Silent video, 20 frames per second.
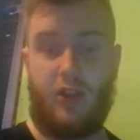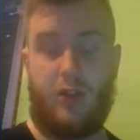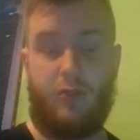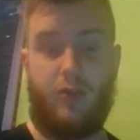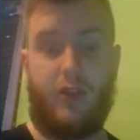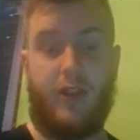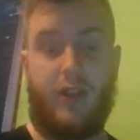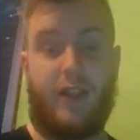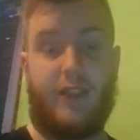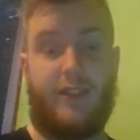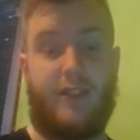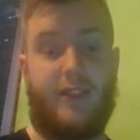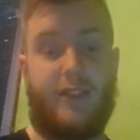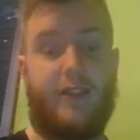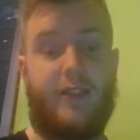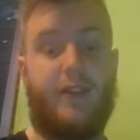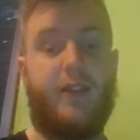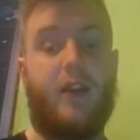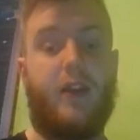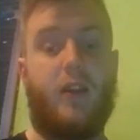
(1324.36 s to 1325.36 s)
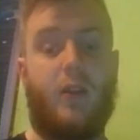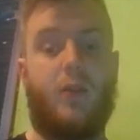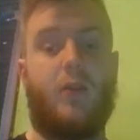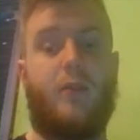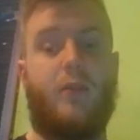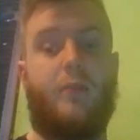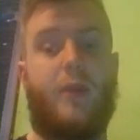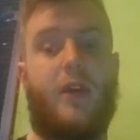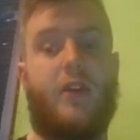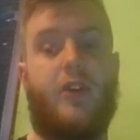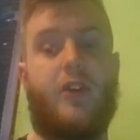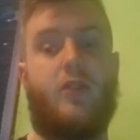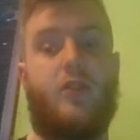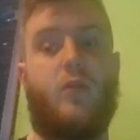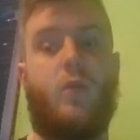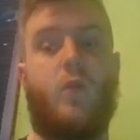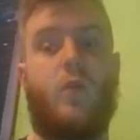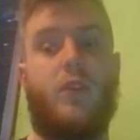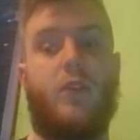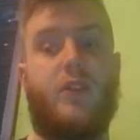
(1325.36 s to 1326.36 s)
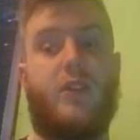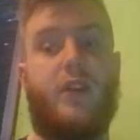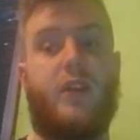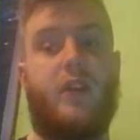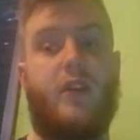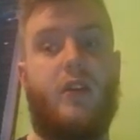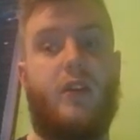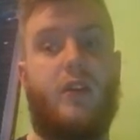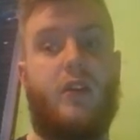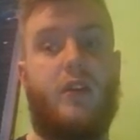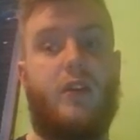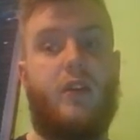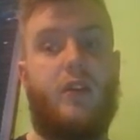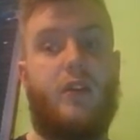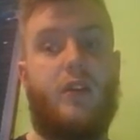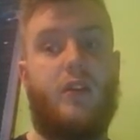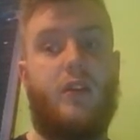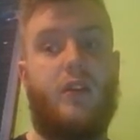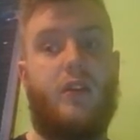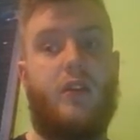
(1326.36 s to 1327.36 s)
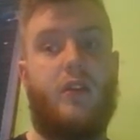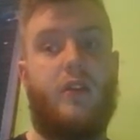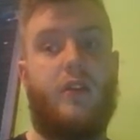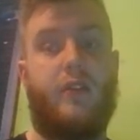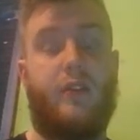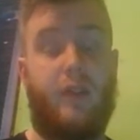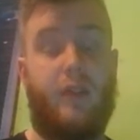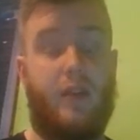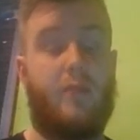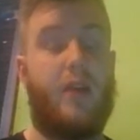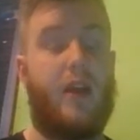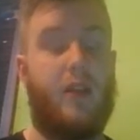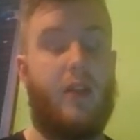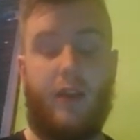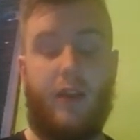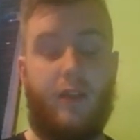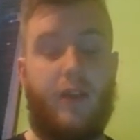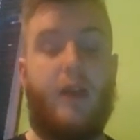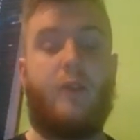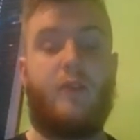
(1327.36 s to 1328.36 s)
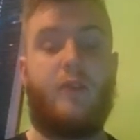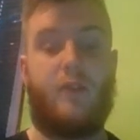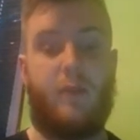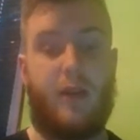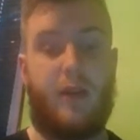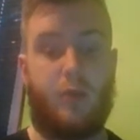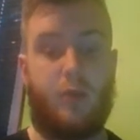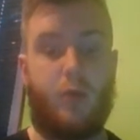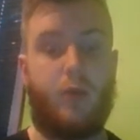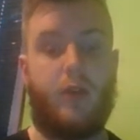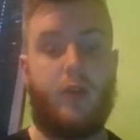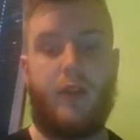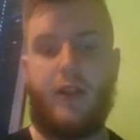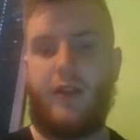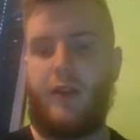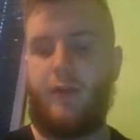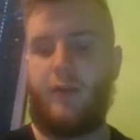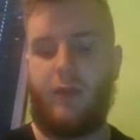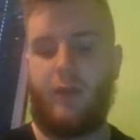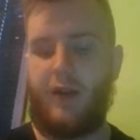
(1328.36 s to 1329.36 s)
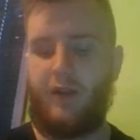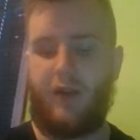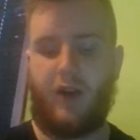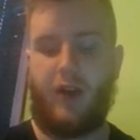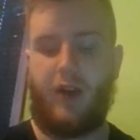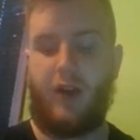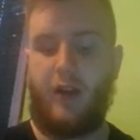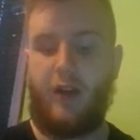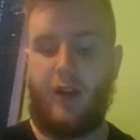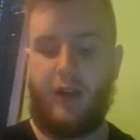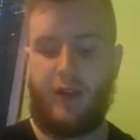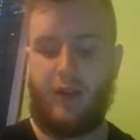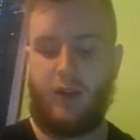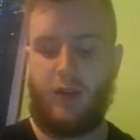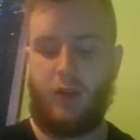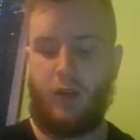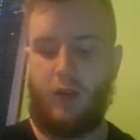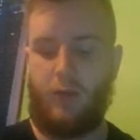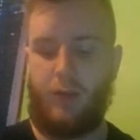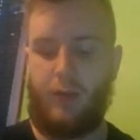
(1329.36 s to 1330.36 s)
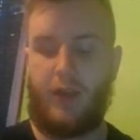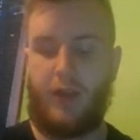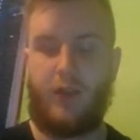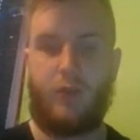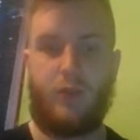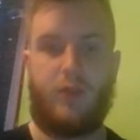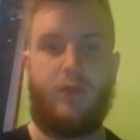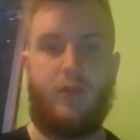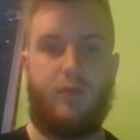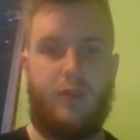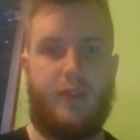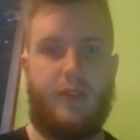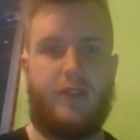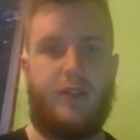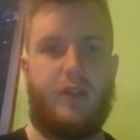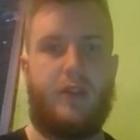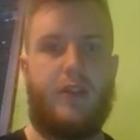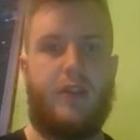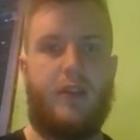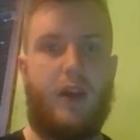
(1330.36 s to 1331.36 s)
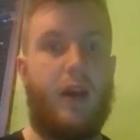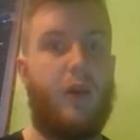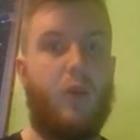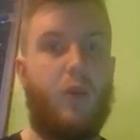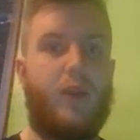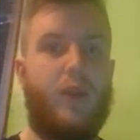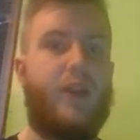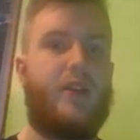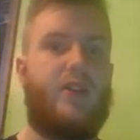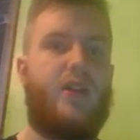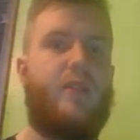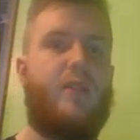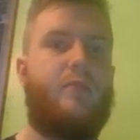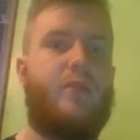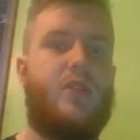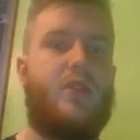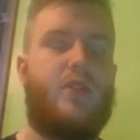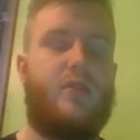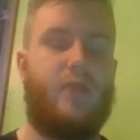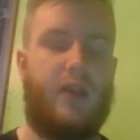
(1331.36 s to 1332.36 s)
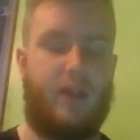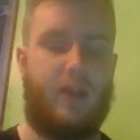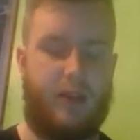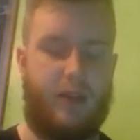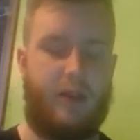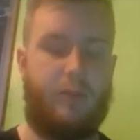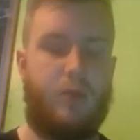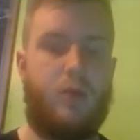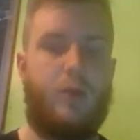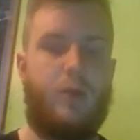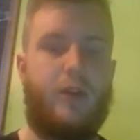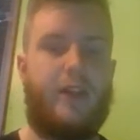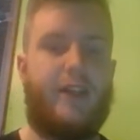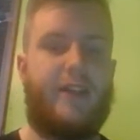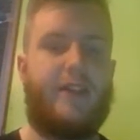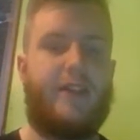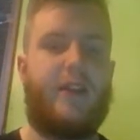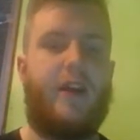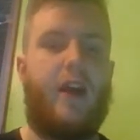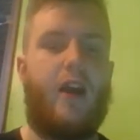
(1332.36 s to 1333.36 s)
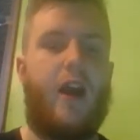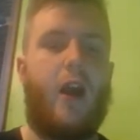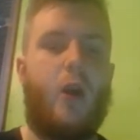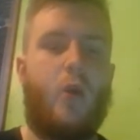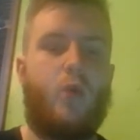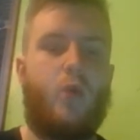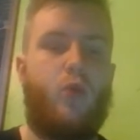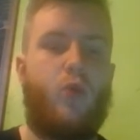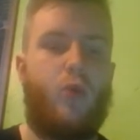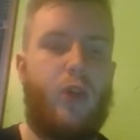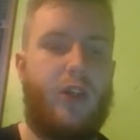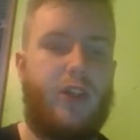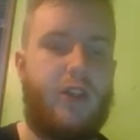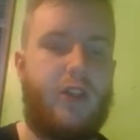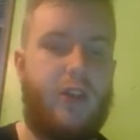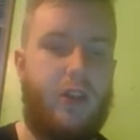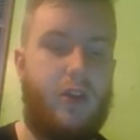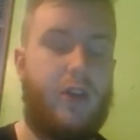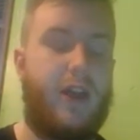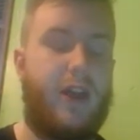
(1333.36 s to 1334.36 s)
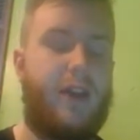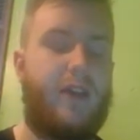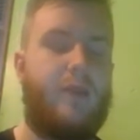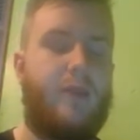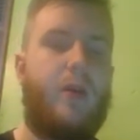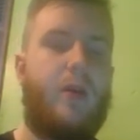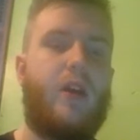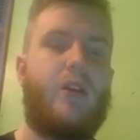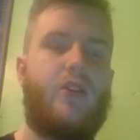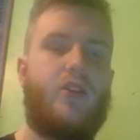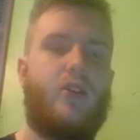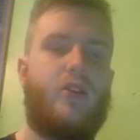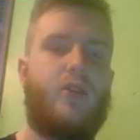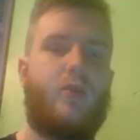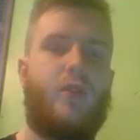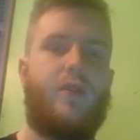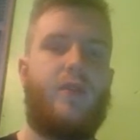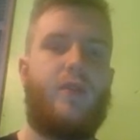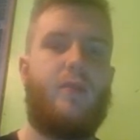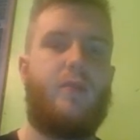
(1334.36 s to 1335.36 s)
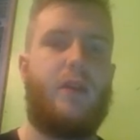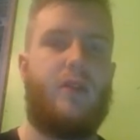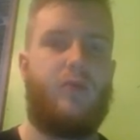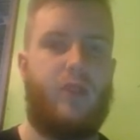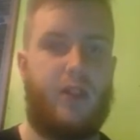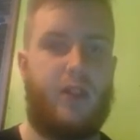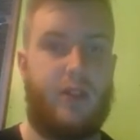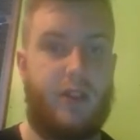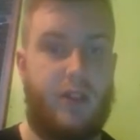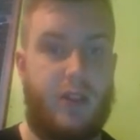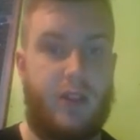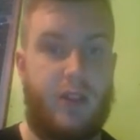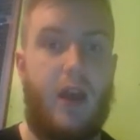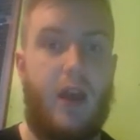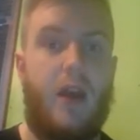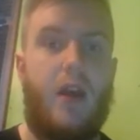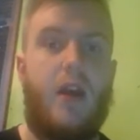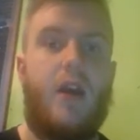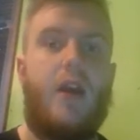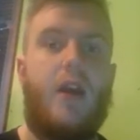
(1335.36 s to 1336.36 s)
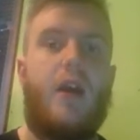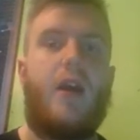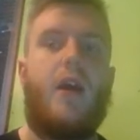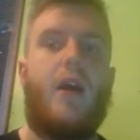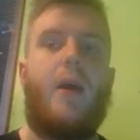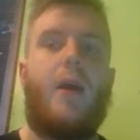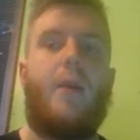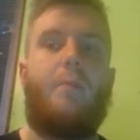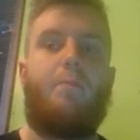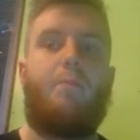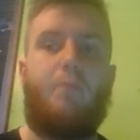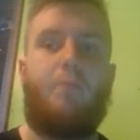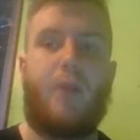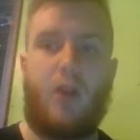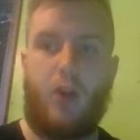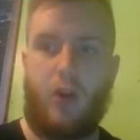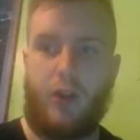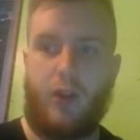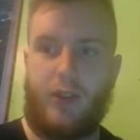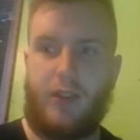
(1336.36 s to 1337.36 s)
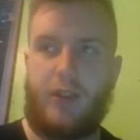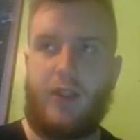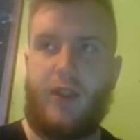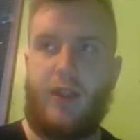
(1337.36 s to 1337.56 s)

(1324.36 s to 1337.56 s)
run last season, Alolan Persian was the best. Like, that was the best Pokemon on that team by far. I think Alolan Persian was the reason I won that championship. I think that Pokemon is outrageously good. I think Parting Shot is one of the main reasons, because